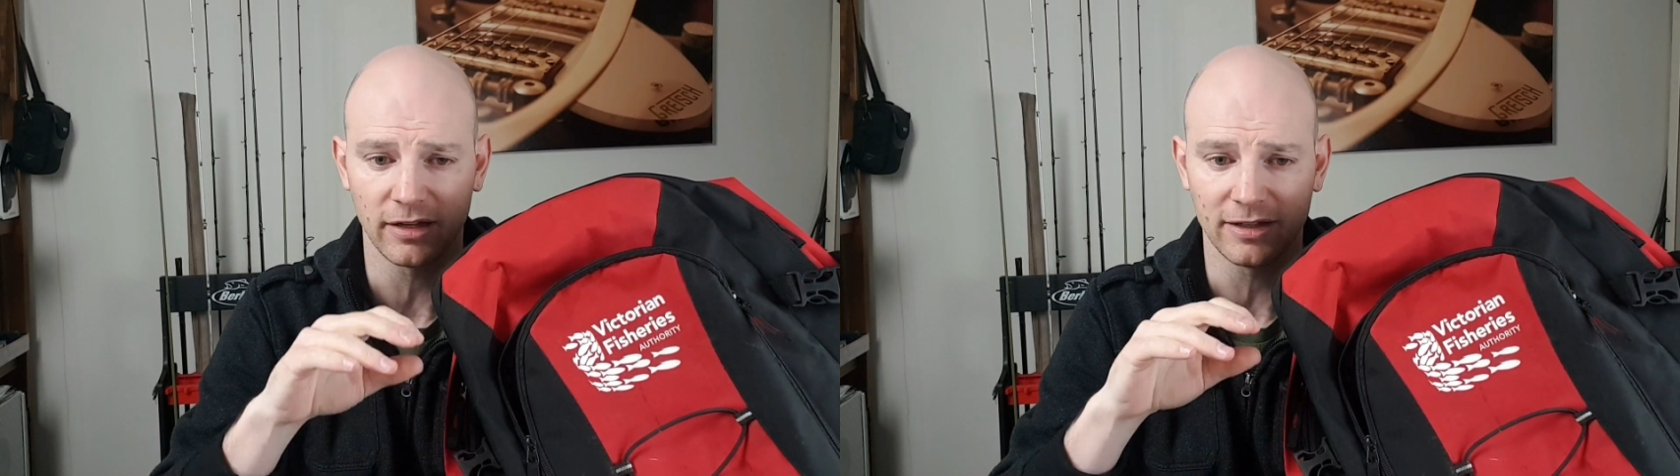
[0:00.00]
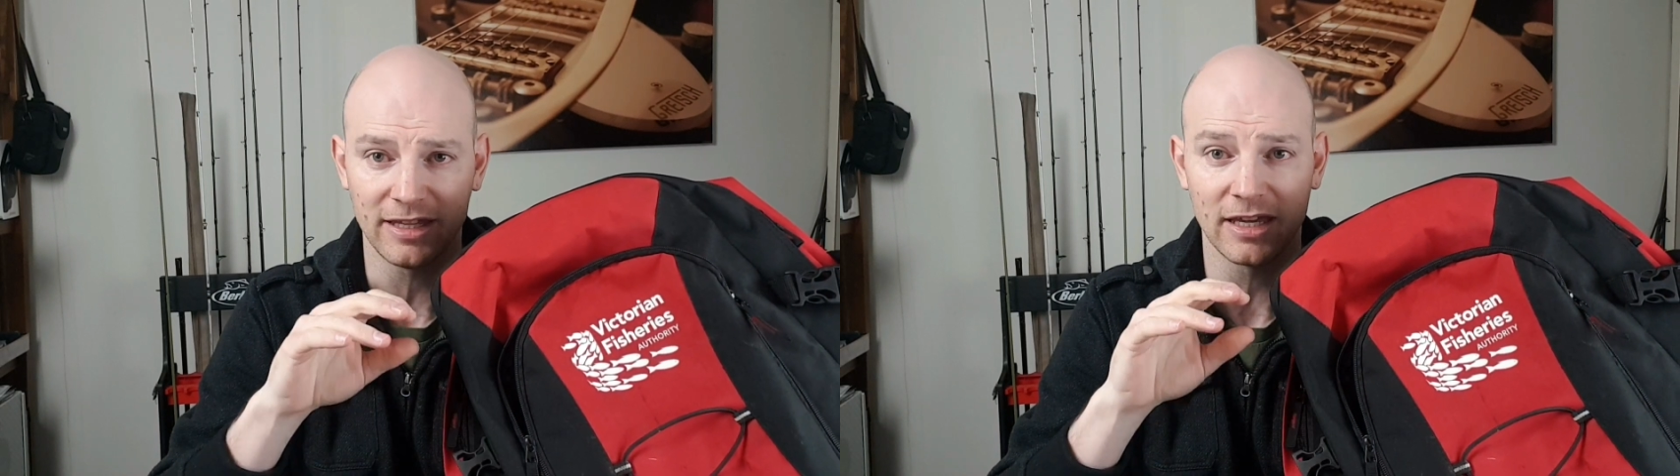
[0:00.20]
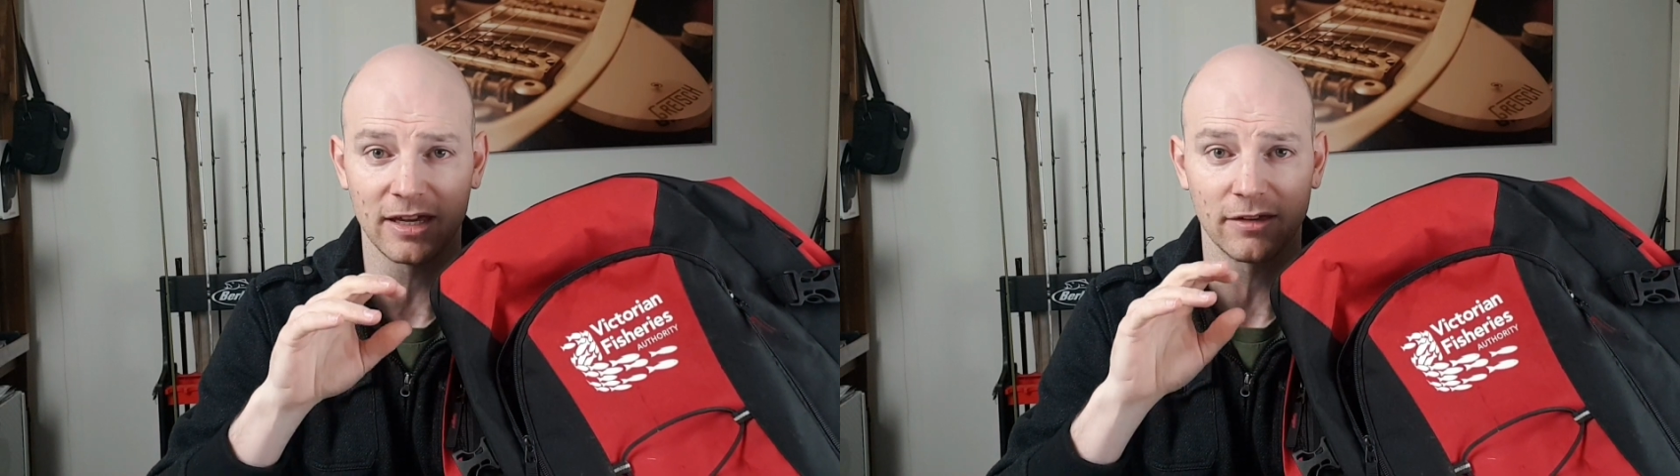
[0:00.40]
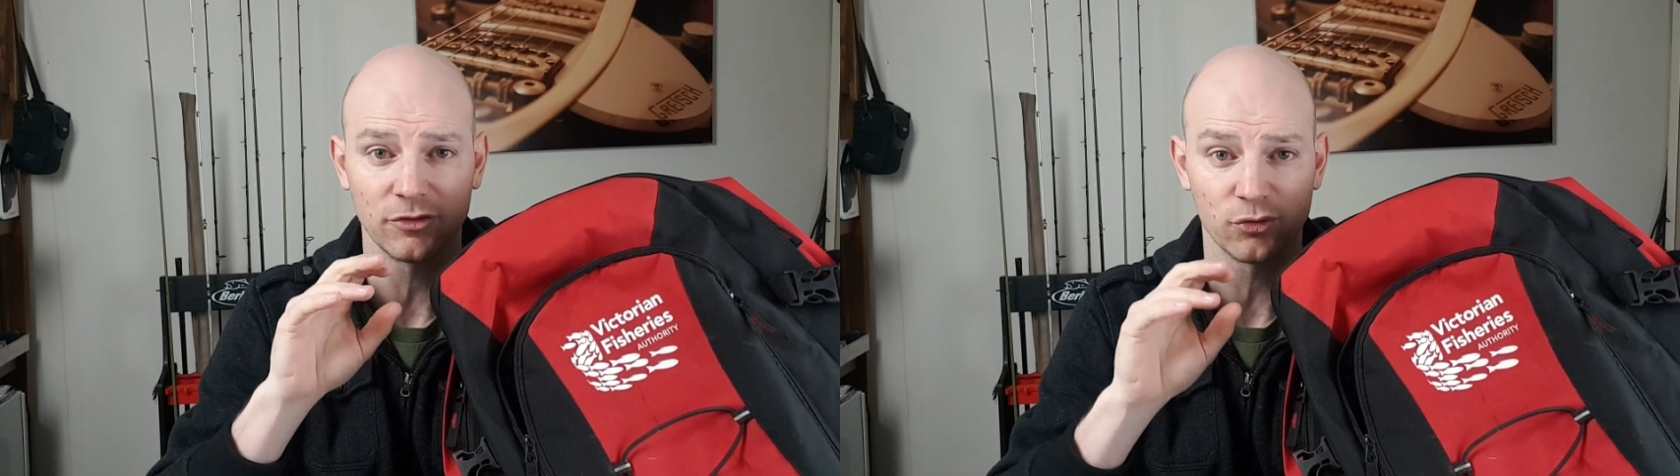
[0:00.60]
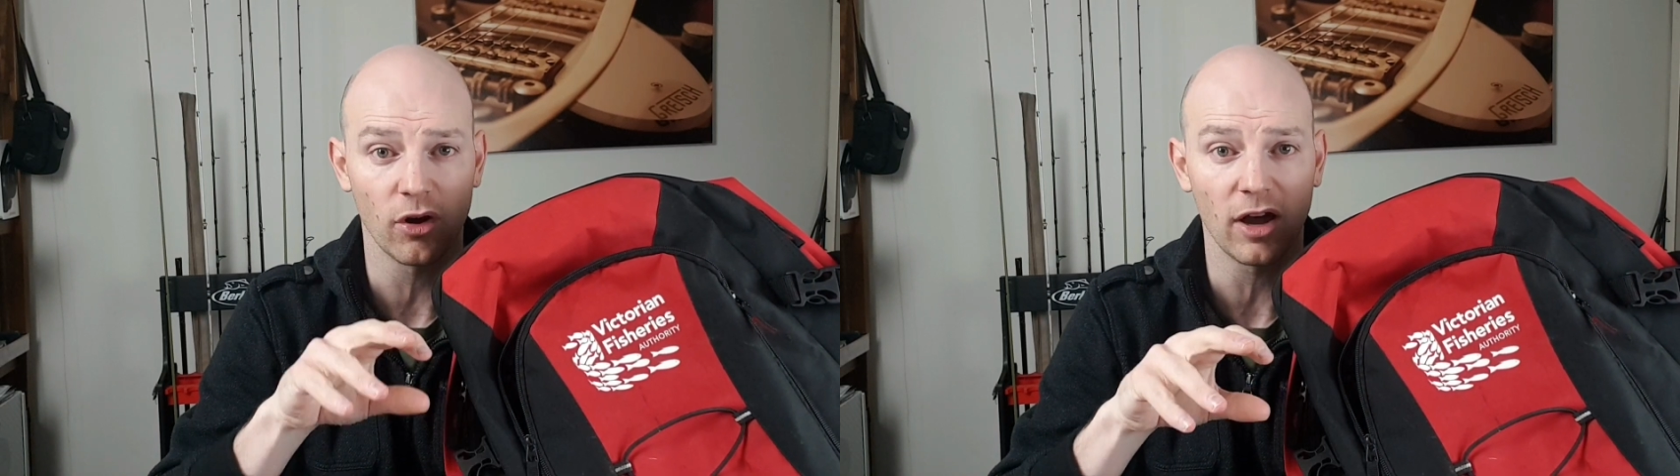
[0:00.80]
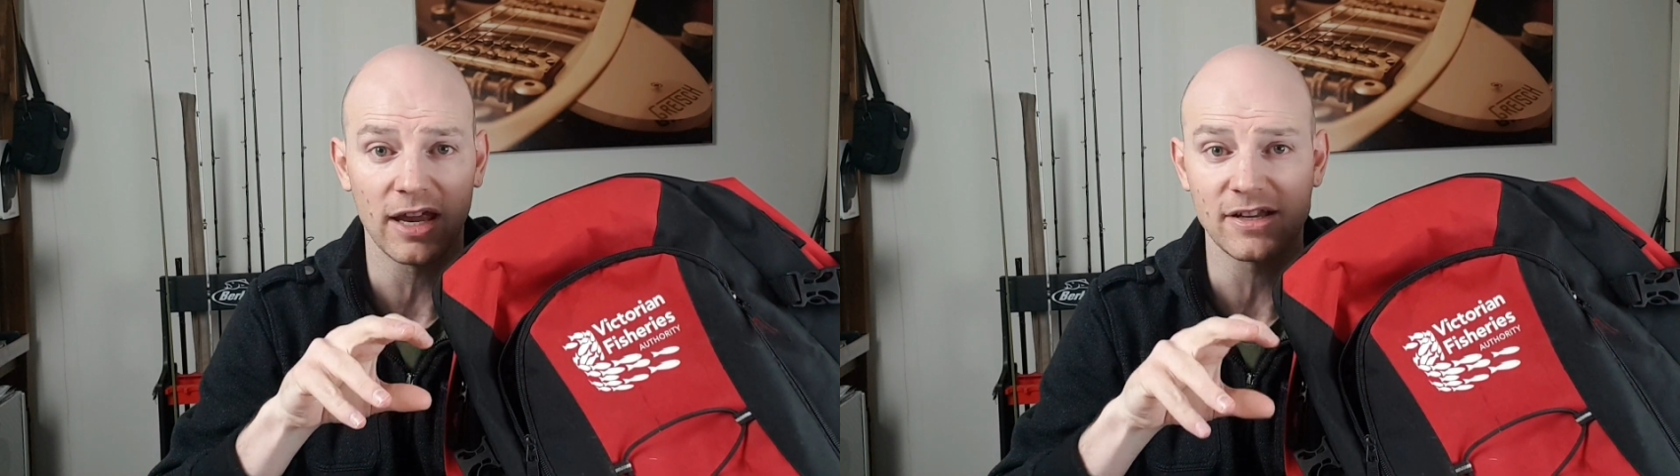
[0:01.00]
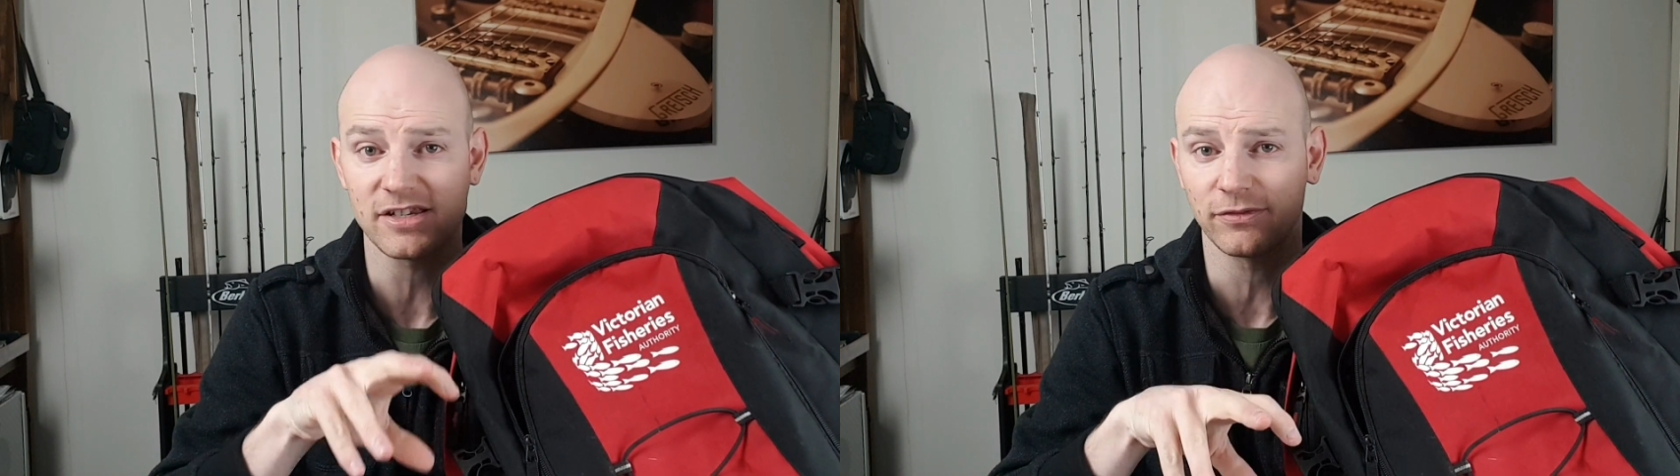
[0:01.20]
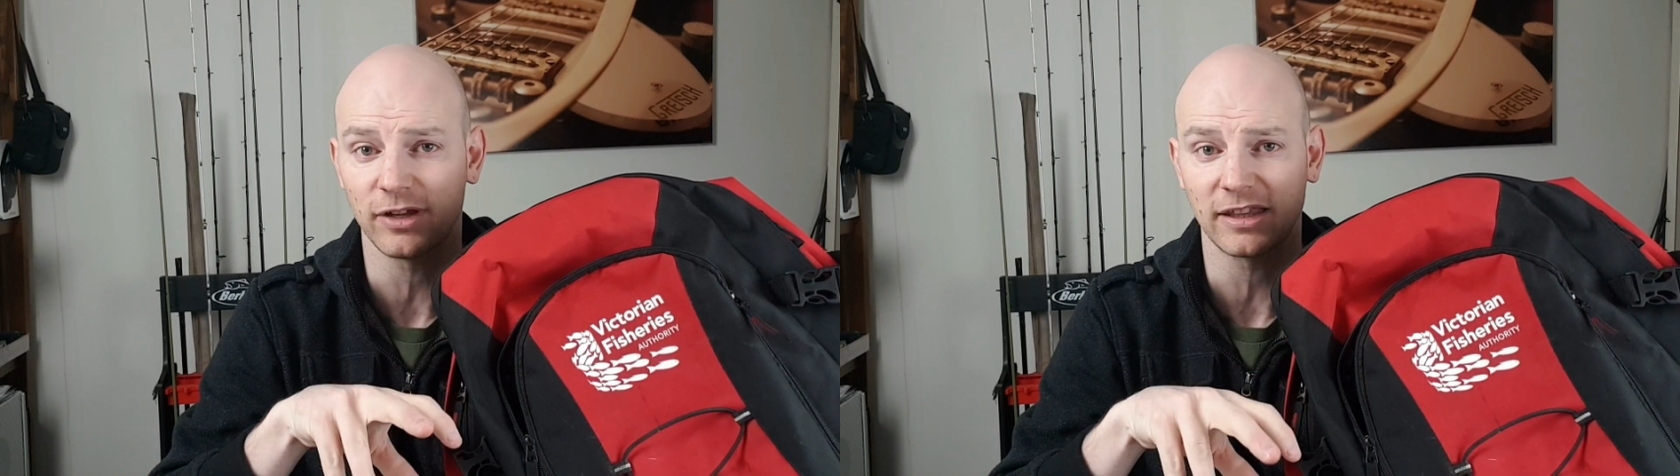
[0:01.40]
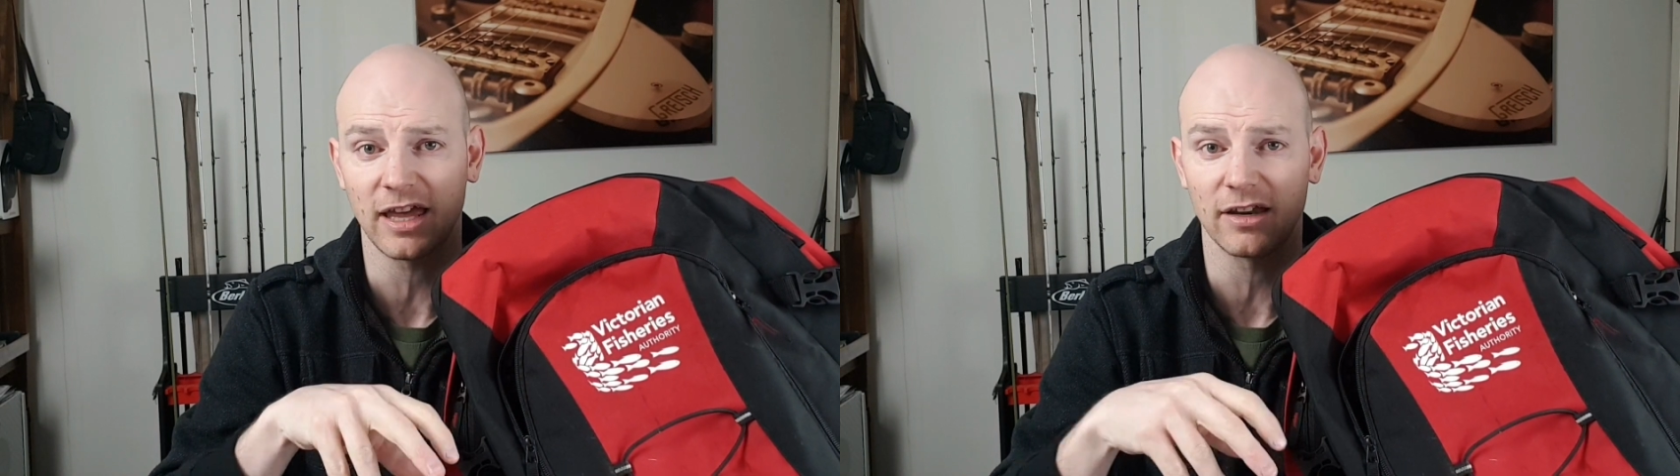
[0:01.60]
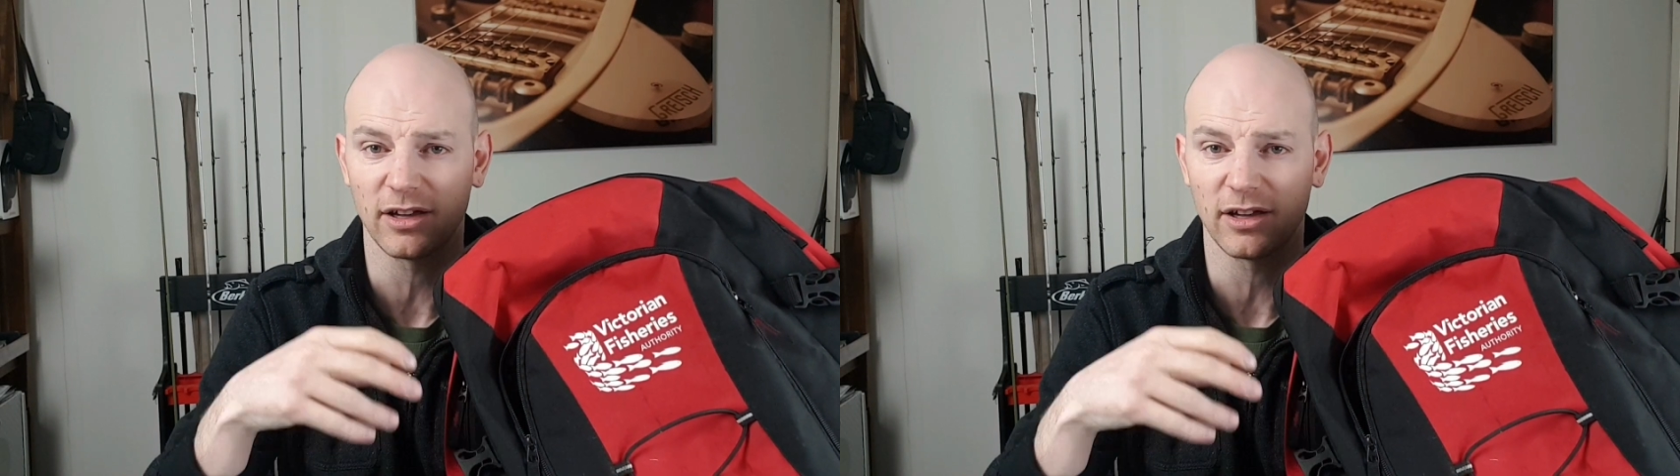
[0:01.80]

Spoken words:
gear dry and stuff like that.